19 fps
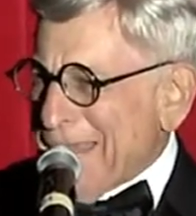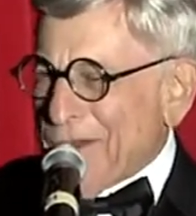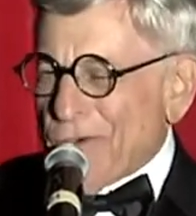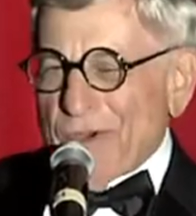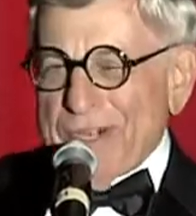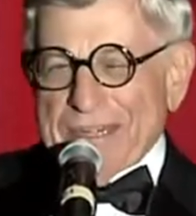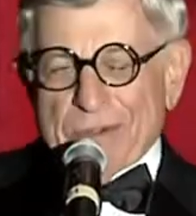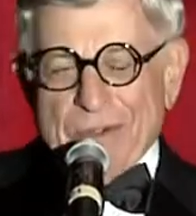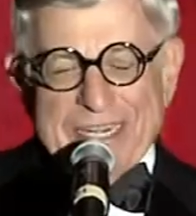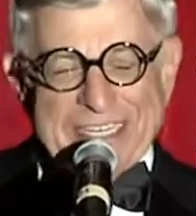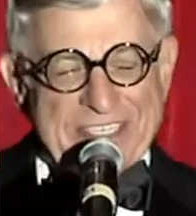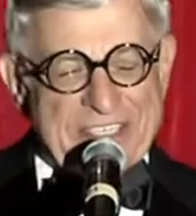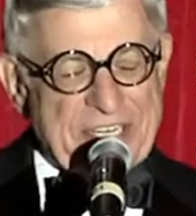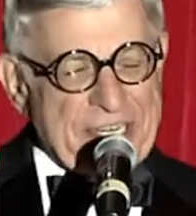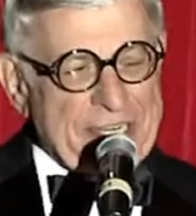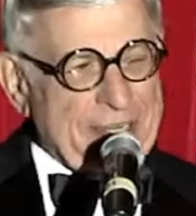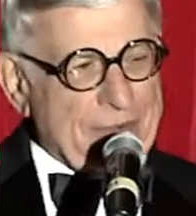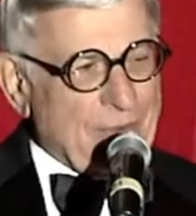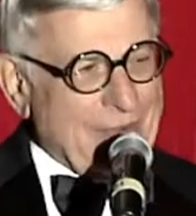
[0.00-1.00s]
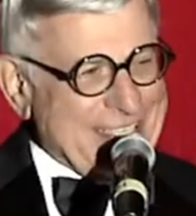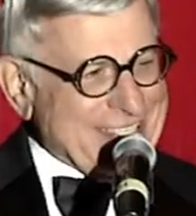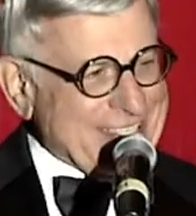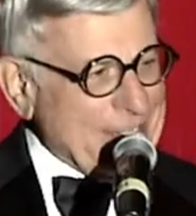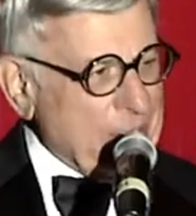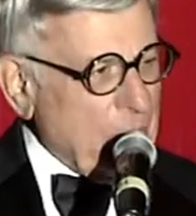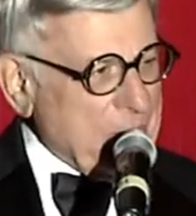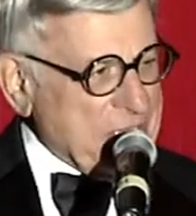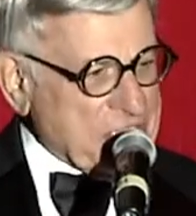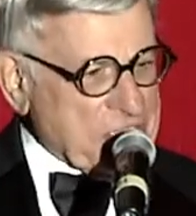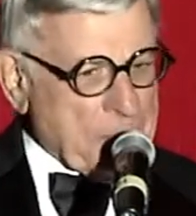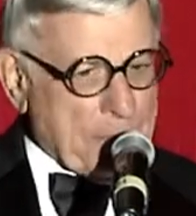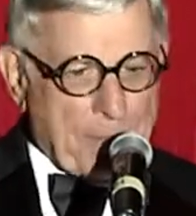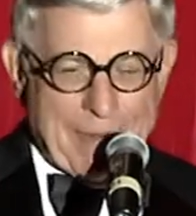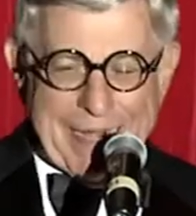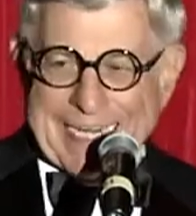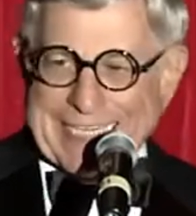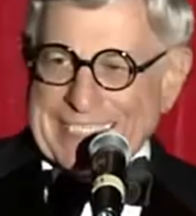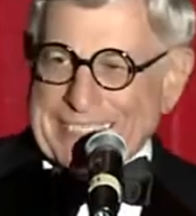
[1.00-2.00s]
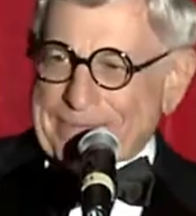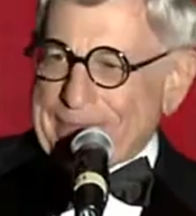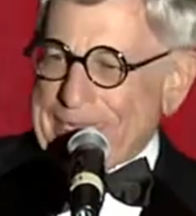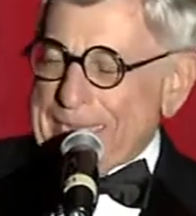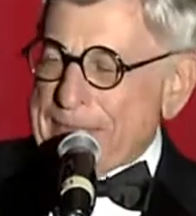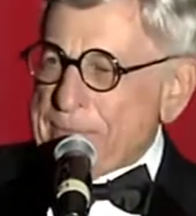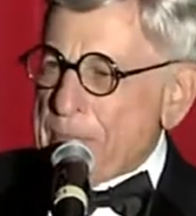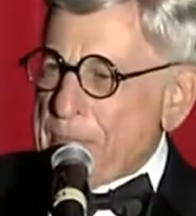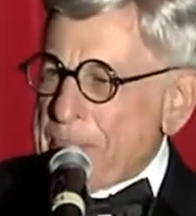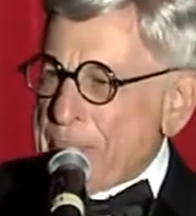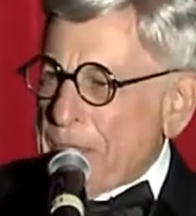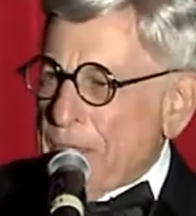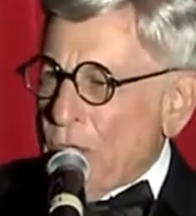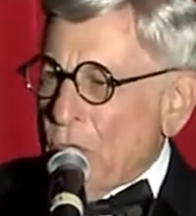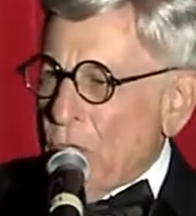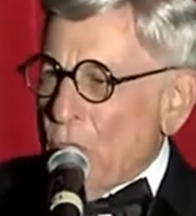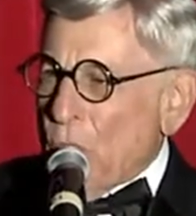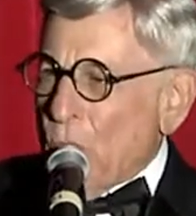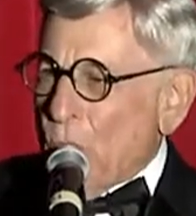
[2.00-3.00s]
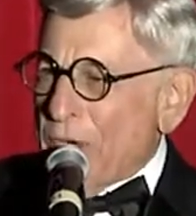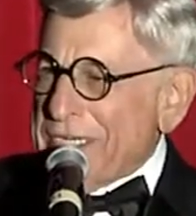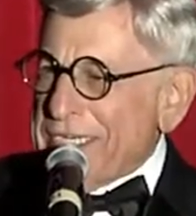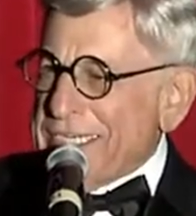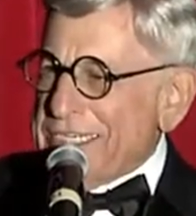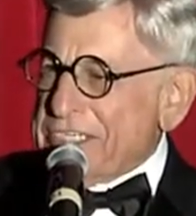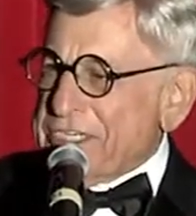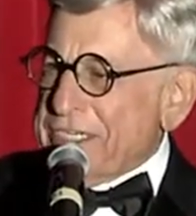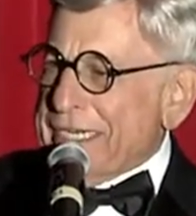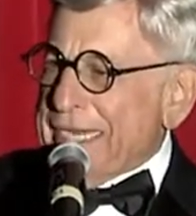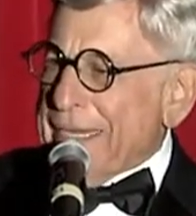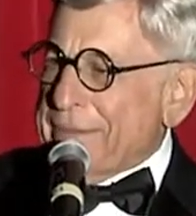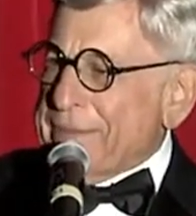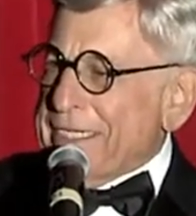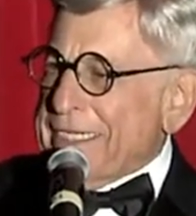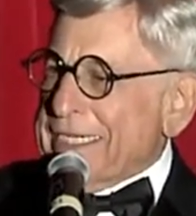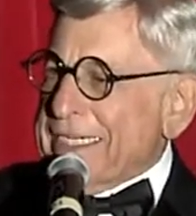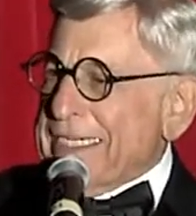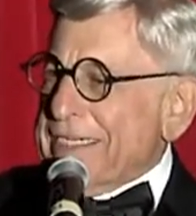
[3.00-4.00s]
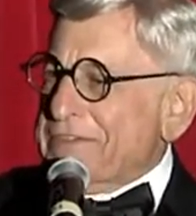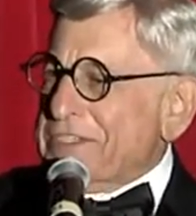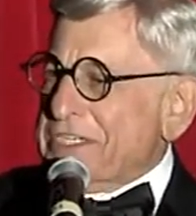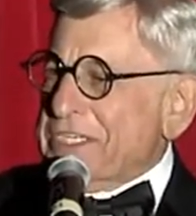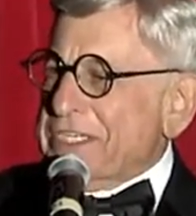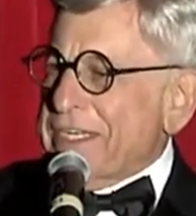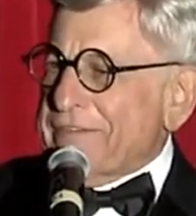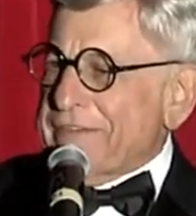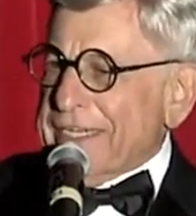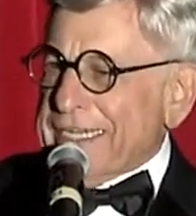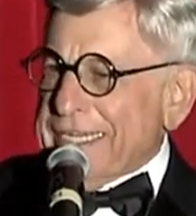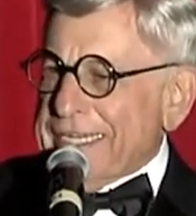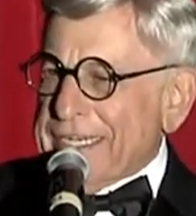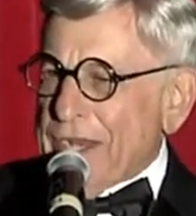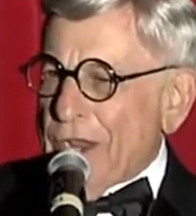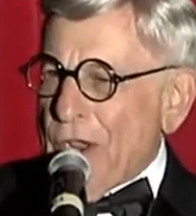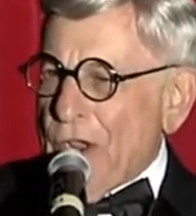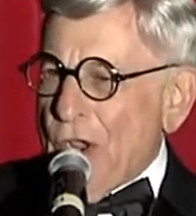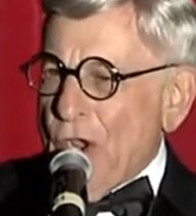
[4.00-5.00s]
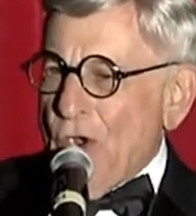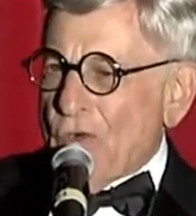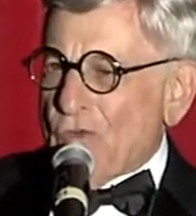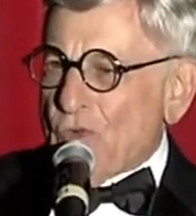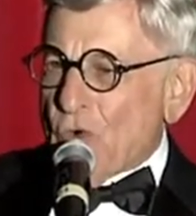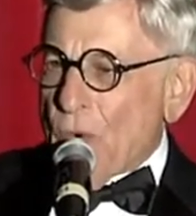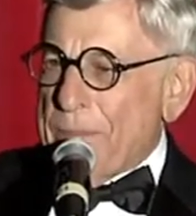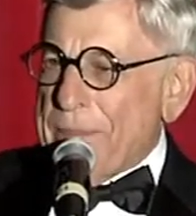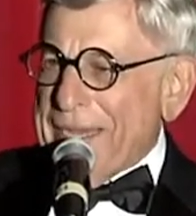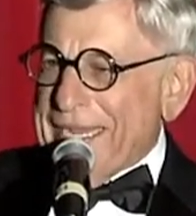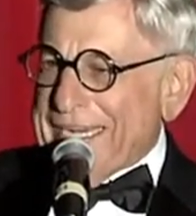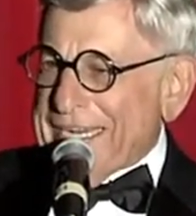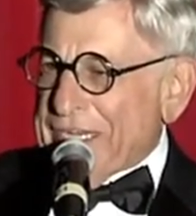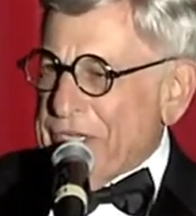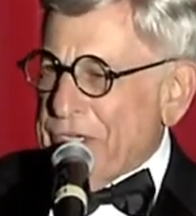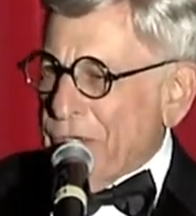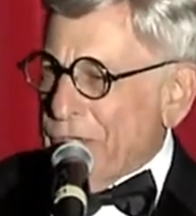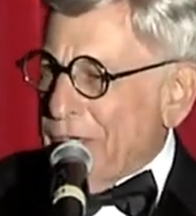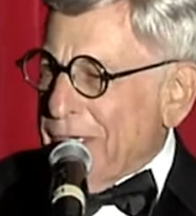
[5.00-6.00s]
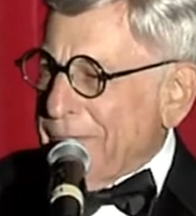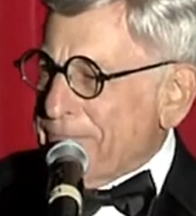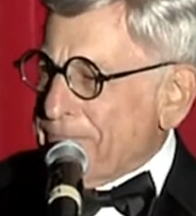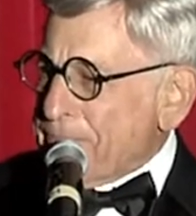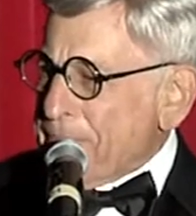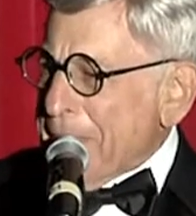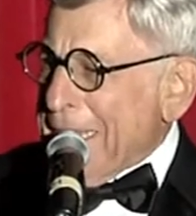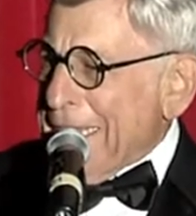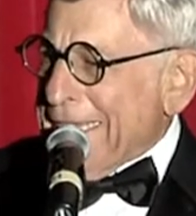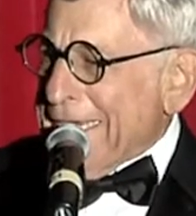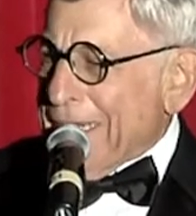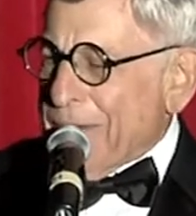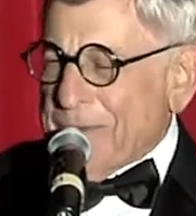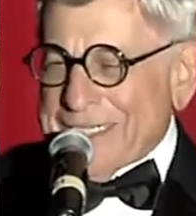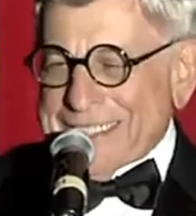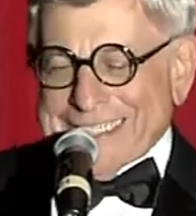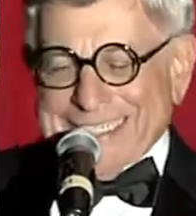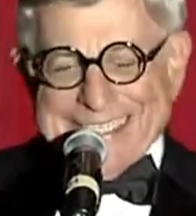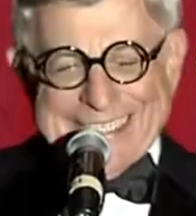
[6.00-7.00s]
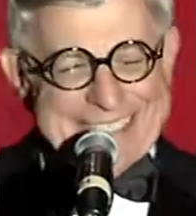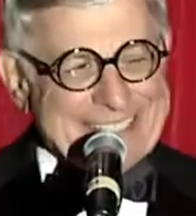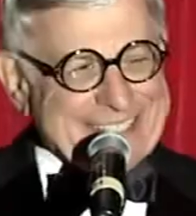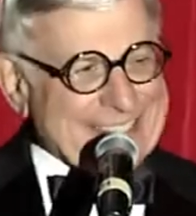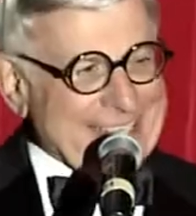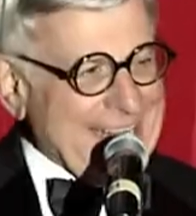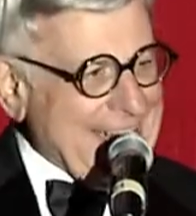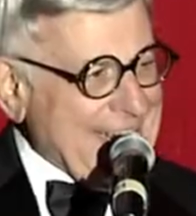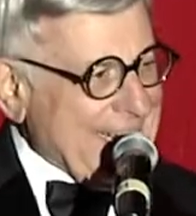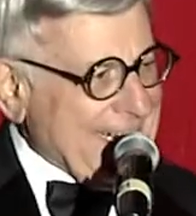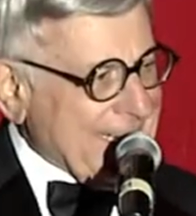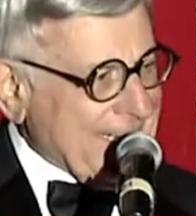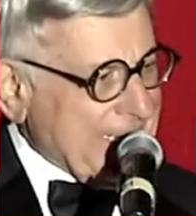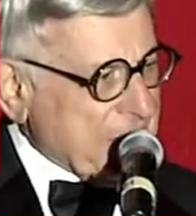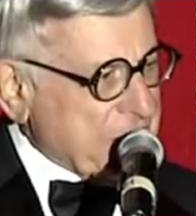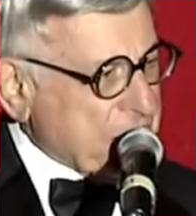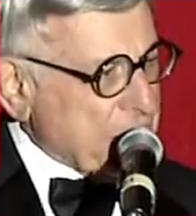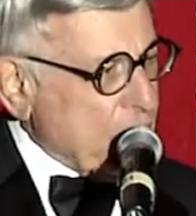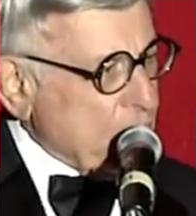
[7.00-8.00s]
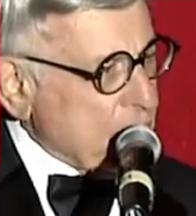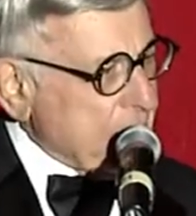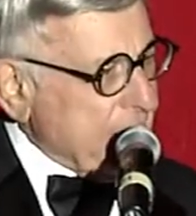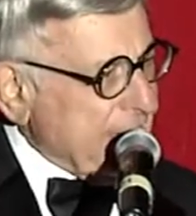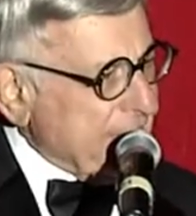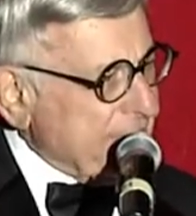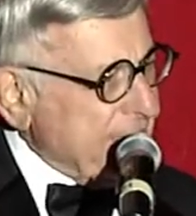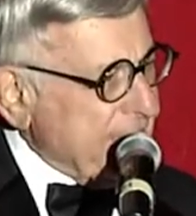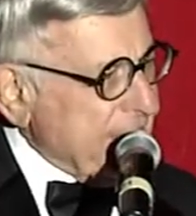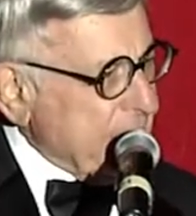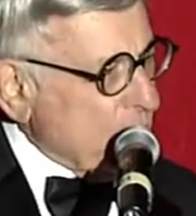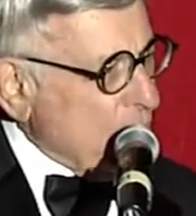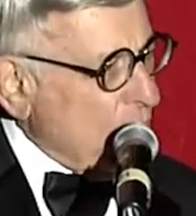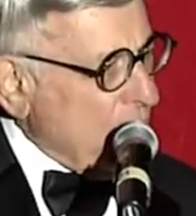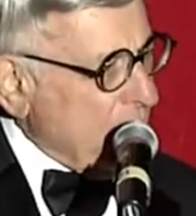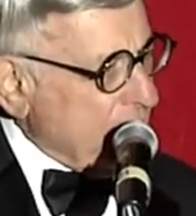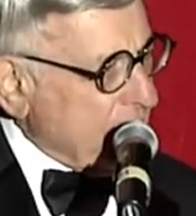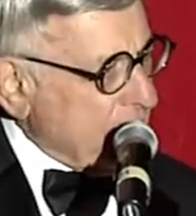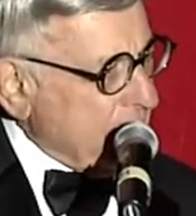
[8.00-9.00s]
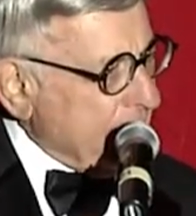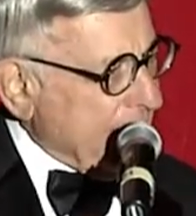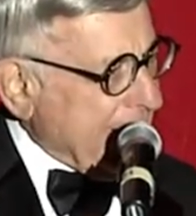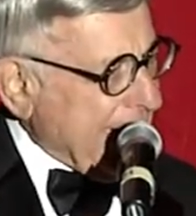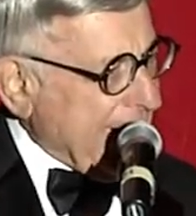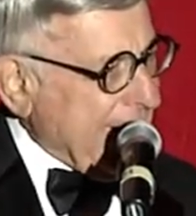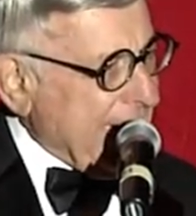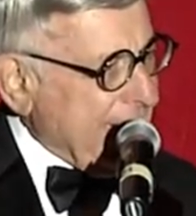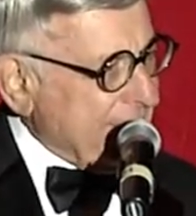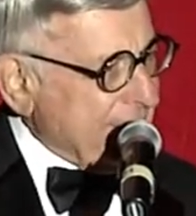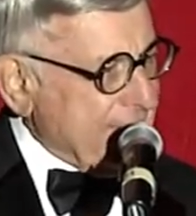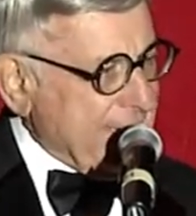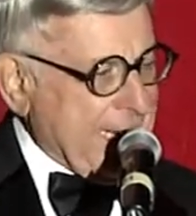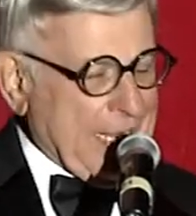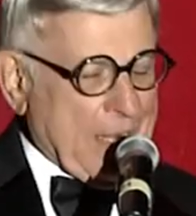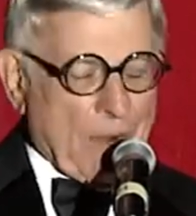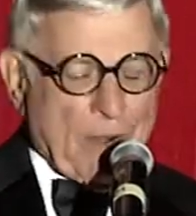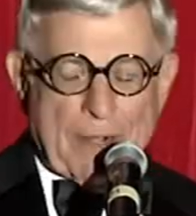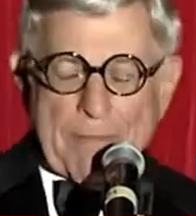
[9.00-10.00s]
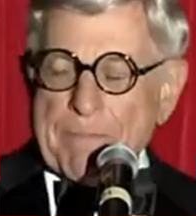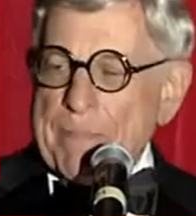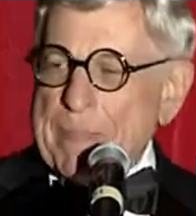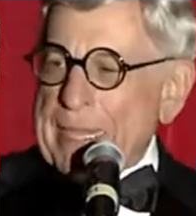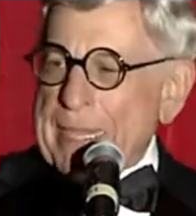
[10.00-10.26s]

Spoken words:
Gracie always surprised me. One year she got me a gift certificate for a pedicure. And I went to the salon, and they soaked my feet in water for about a half an hour.